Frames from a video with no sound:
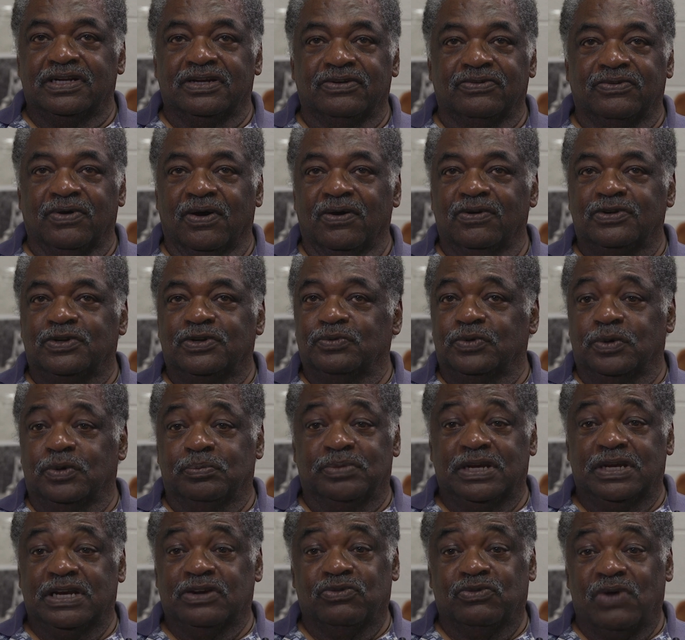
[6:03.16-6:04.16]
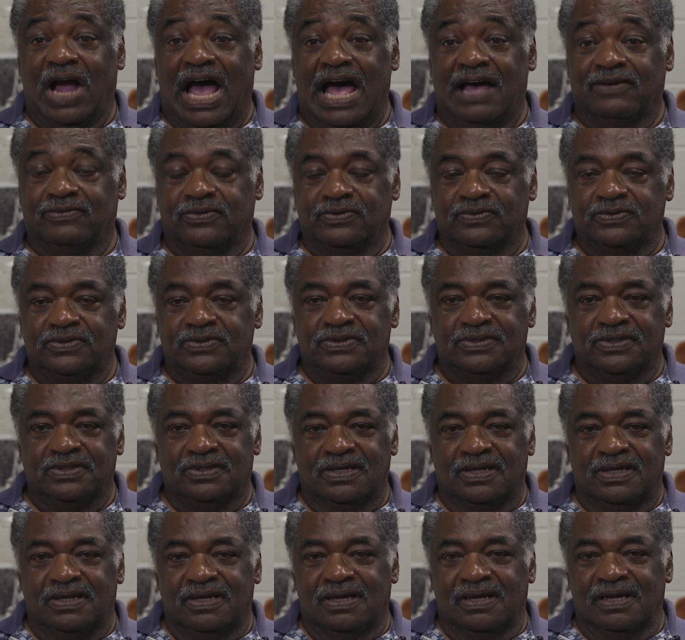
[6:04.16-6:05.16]
and Groveton were big rivals.
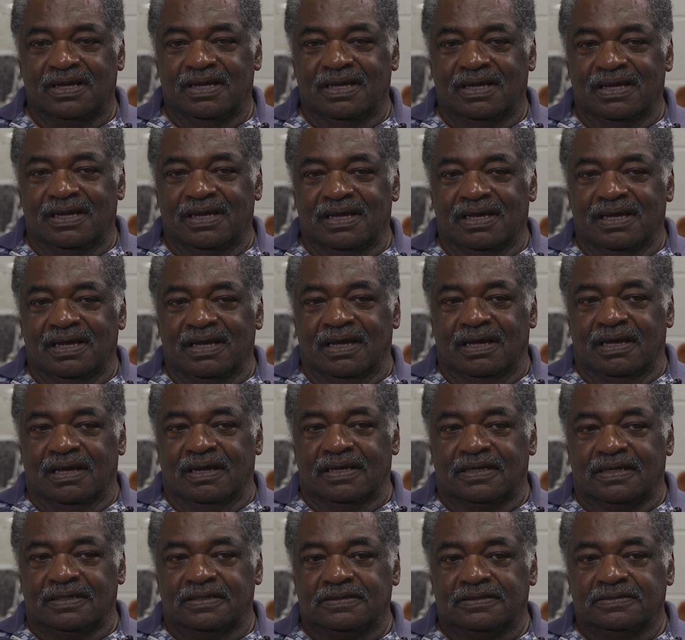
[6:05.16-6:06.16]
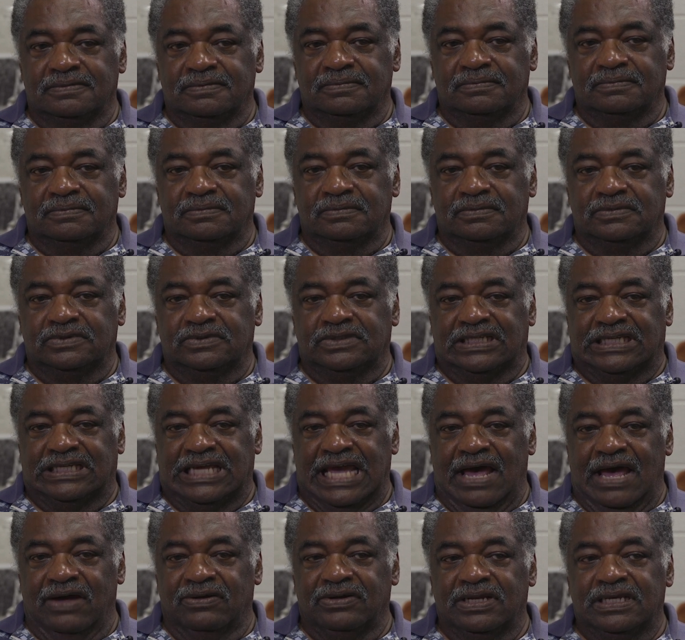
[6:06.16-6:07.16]
The
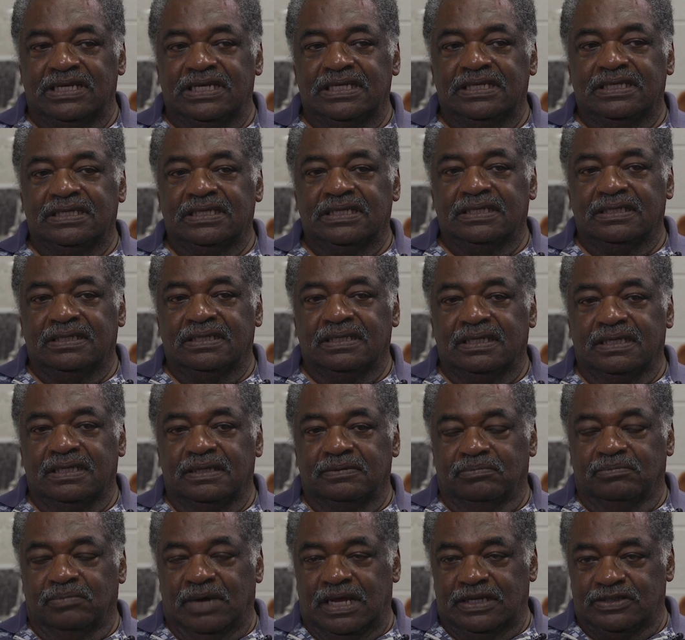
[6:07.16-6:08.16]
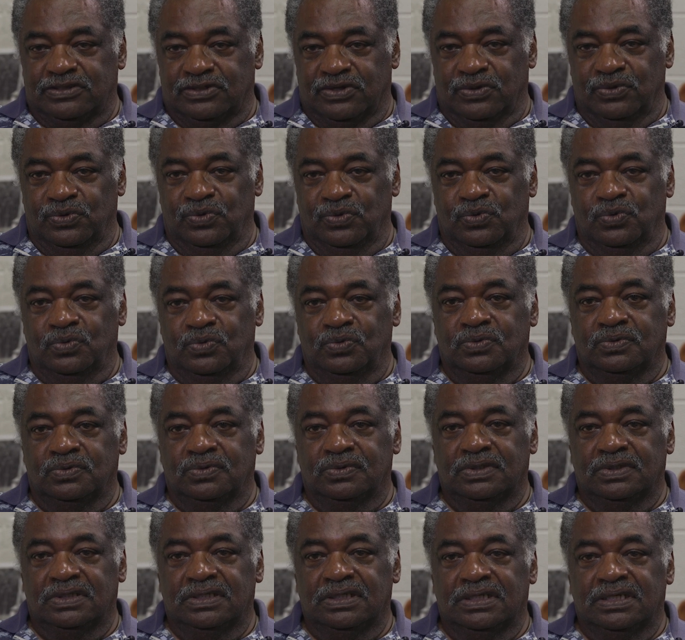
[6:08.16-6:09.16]
county and my school
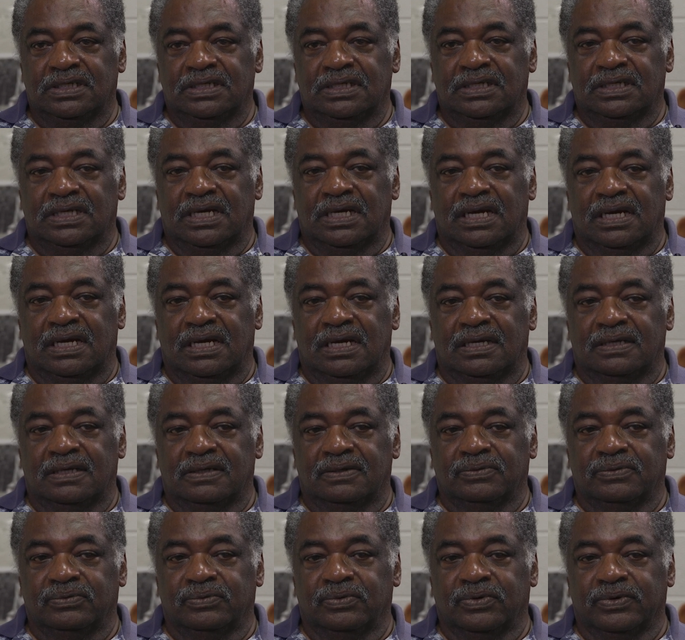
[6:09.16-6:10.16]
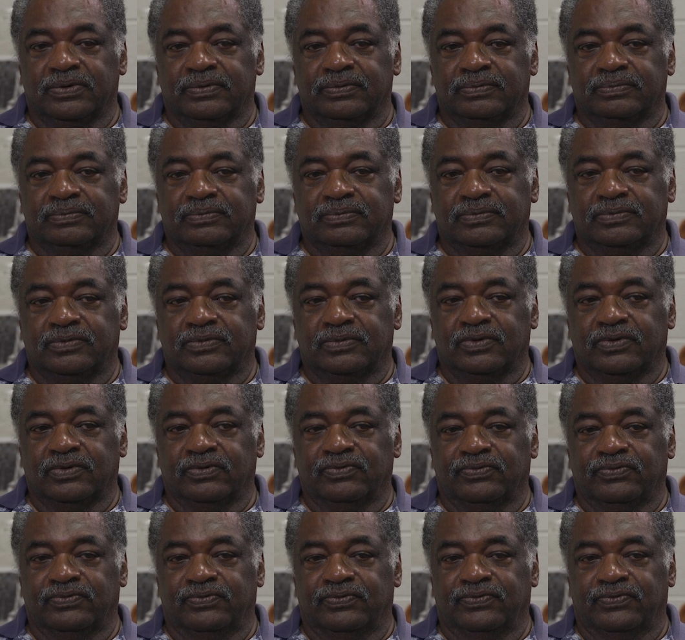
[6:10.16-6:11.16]
were
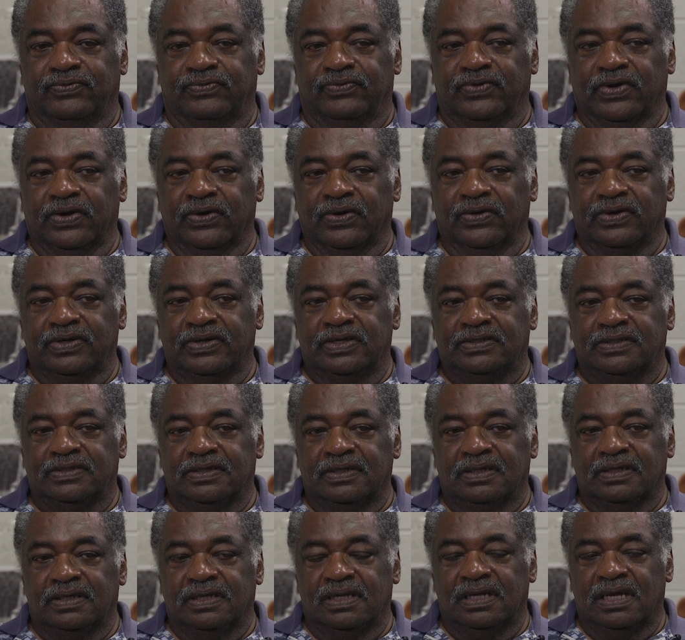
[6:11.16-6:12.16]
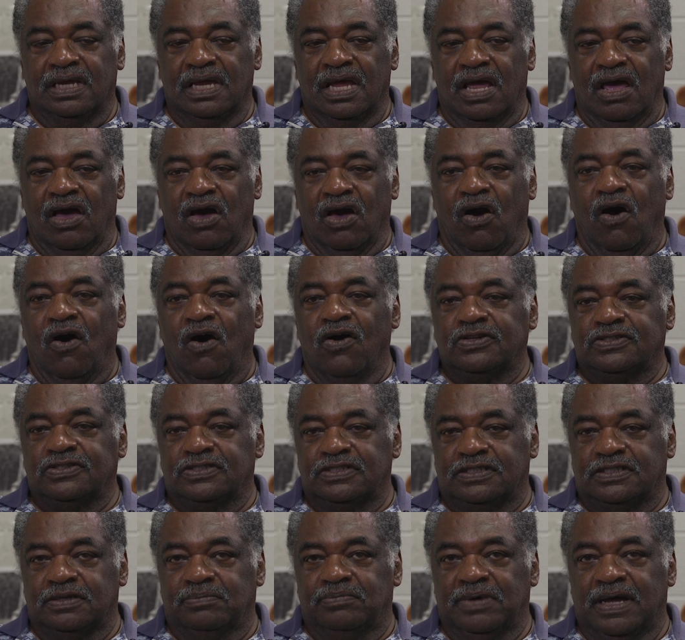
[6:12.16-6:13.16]
very
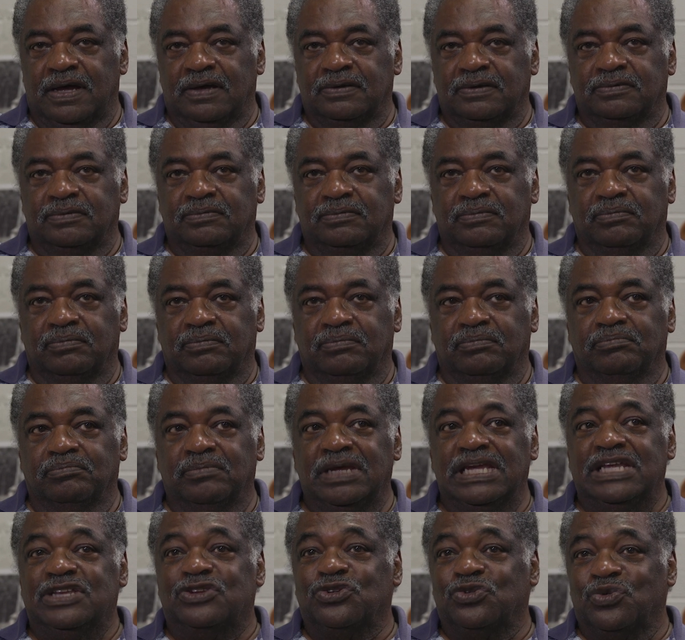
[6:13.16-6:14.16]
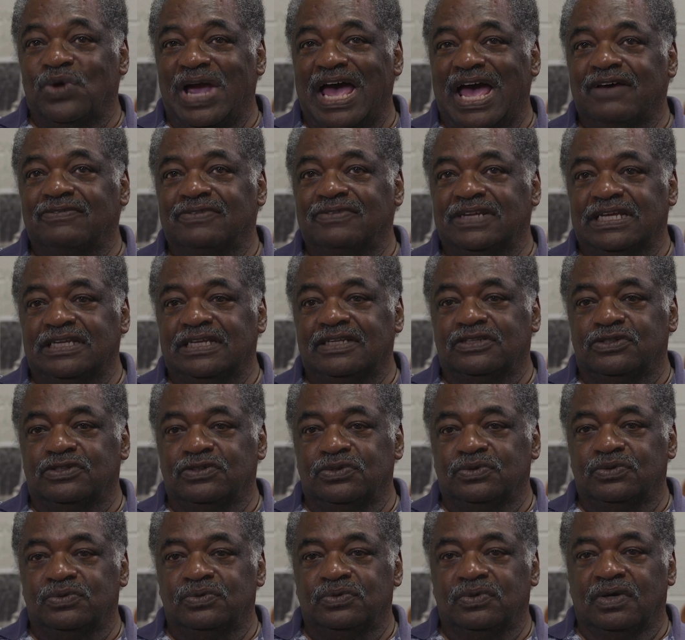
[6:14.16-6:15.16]
cautious about me traveling
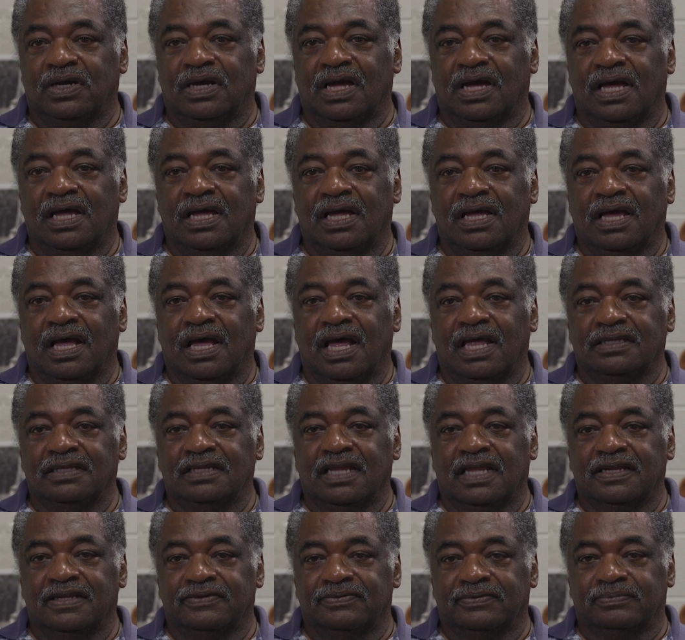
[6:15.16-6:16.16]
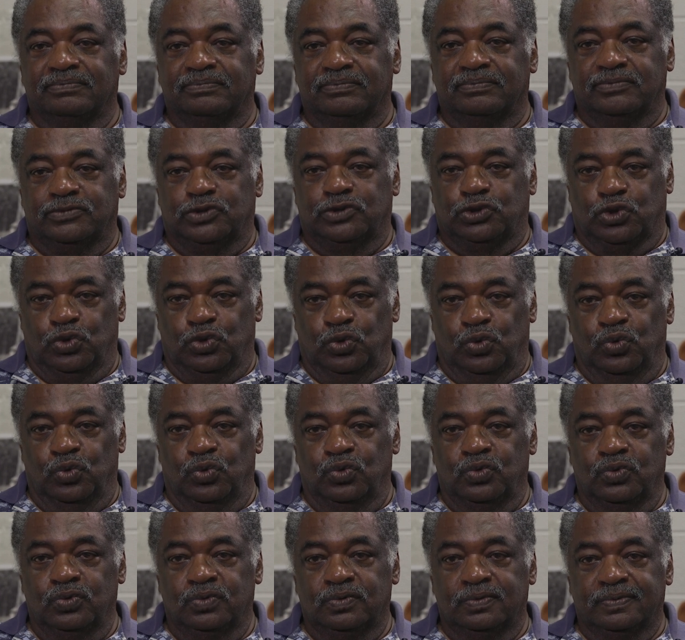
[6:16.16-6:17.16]
to another
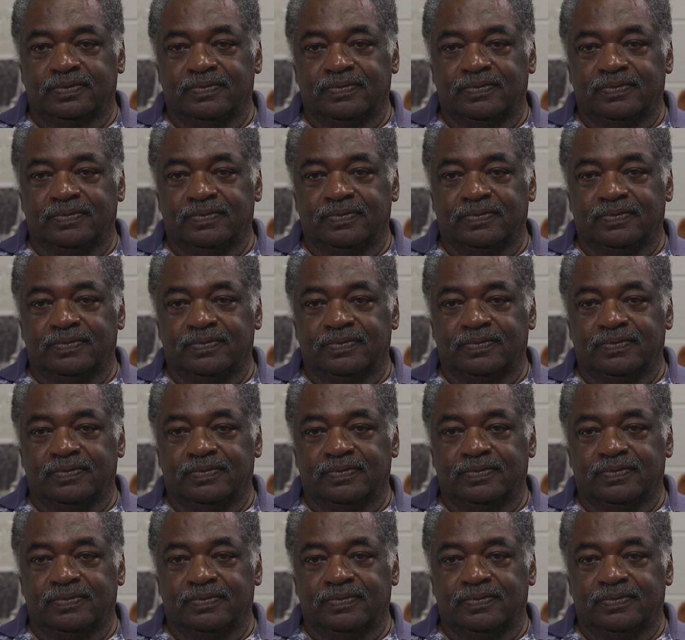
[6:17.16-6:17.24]
school.